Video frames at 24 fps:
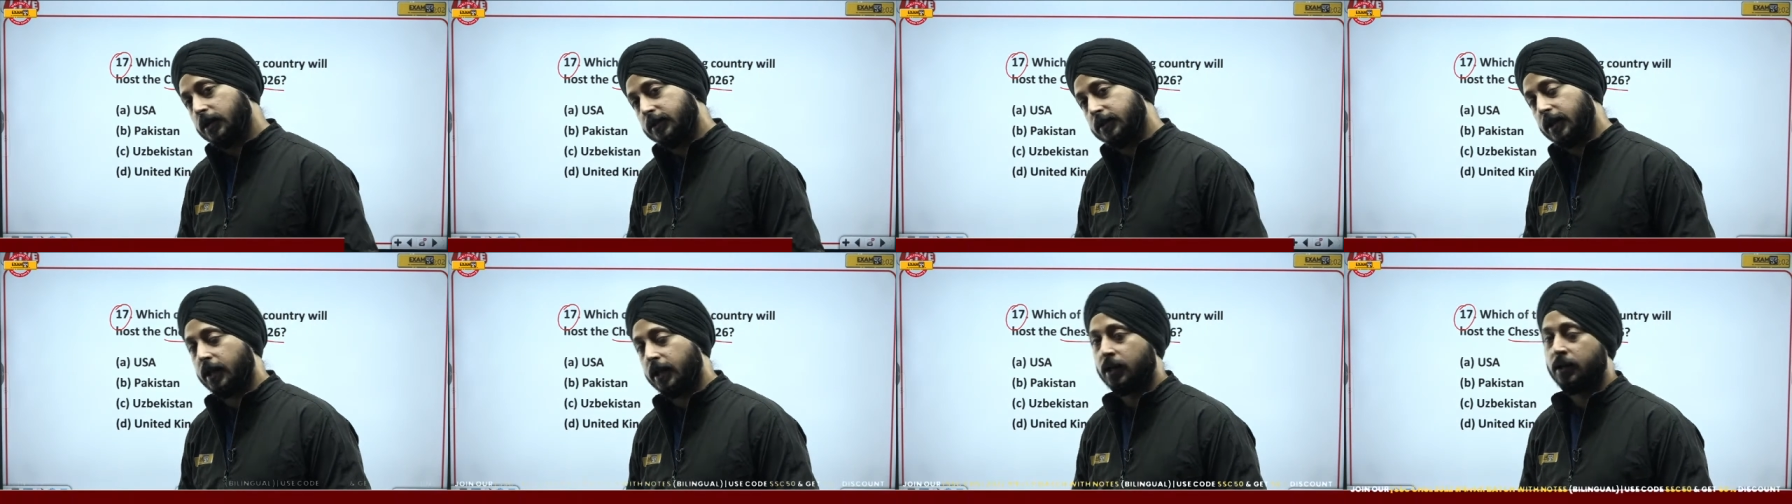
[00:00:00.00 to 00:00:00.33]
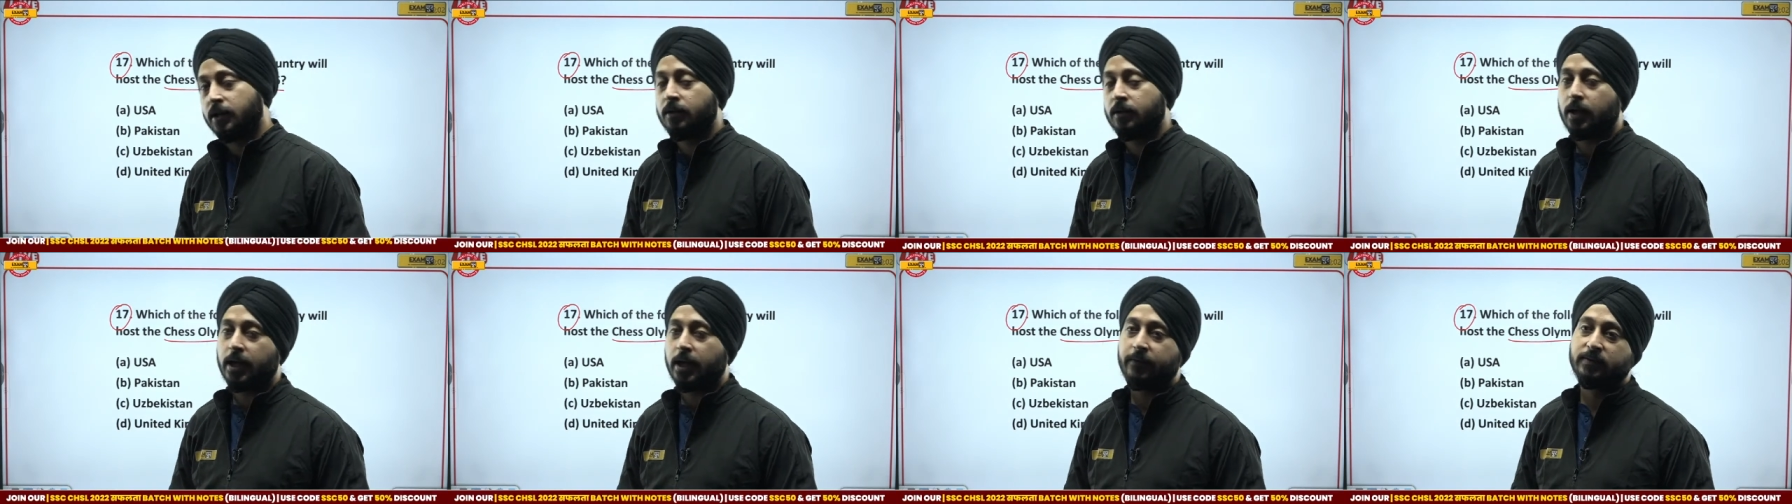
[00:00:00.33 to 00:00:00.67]

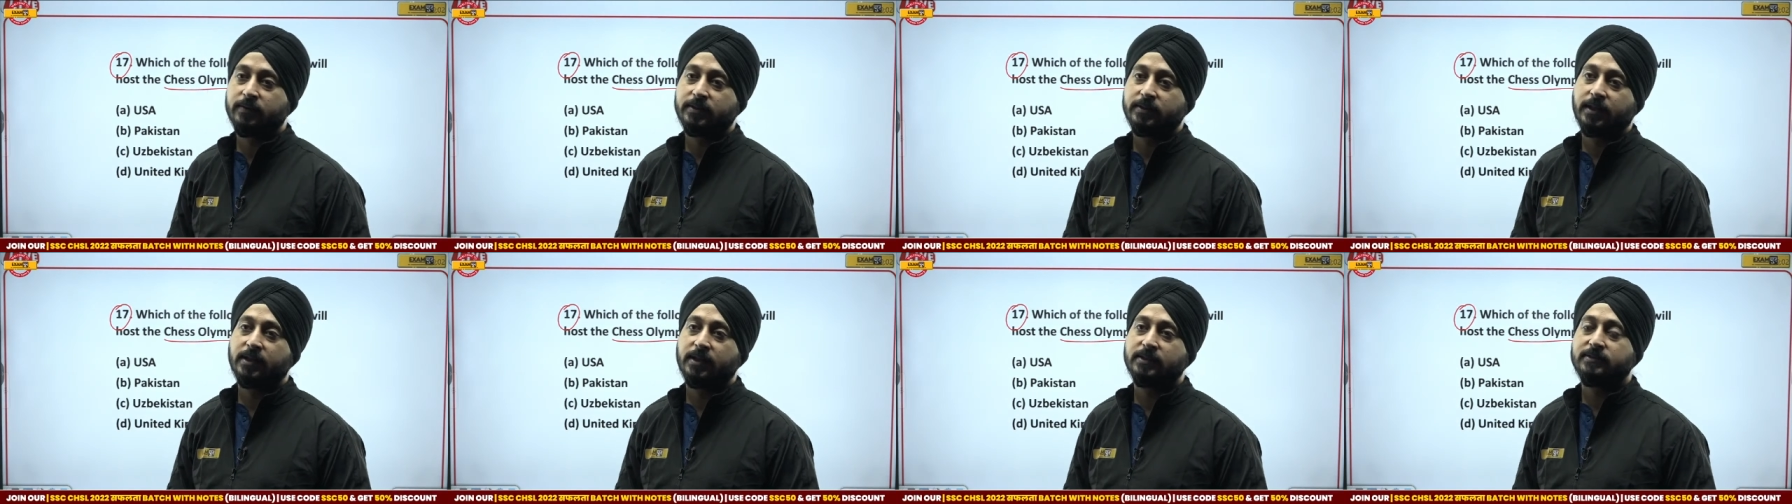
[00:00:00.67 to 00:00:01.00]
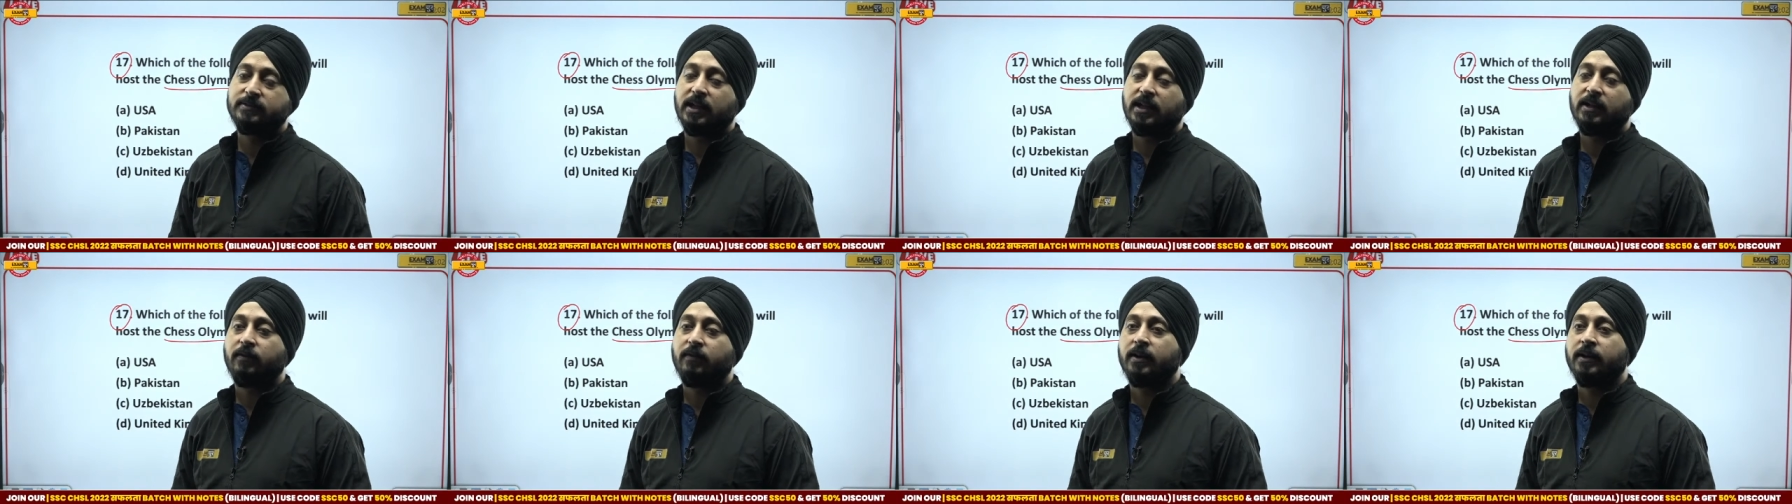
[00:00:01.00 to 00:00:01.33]
Therein everything is
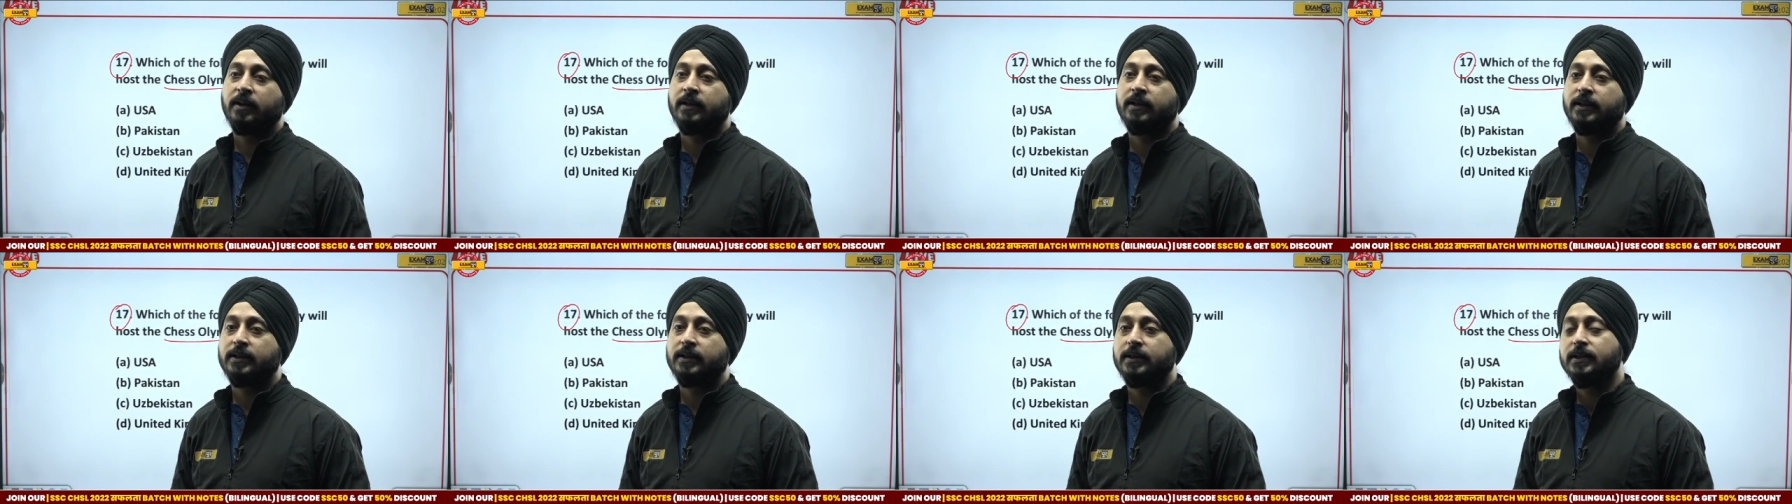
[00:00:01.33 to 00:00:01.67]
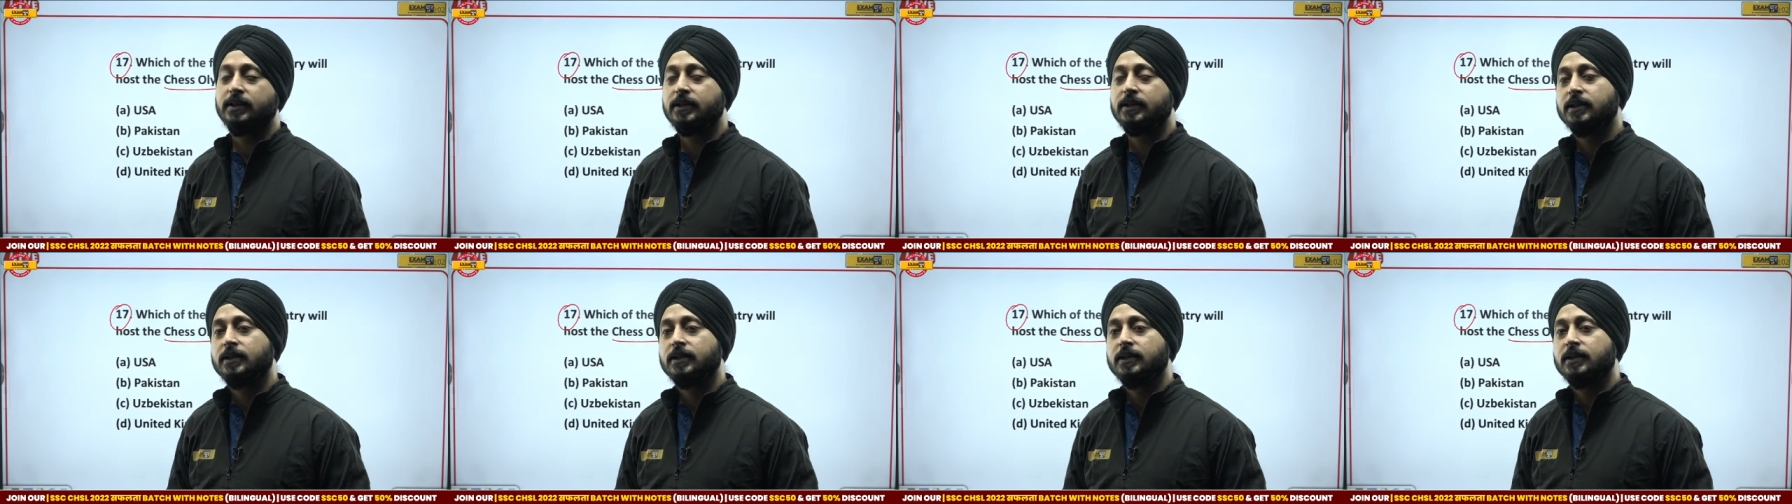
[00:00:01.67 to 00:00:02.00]
delivered in Hindi.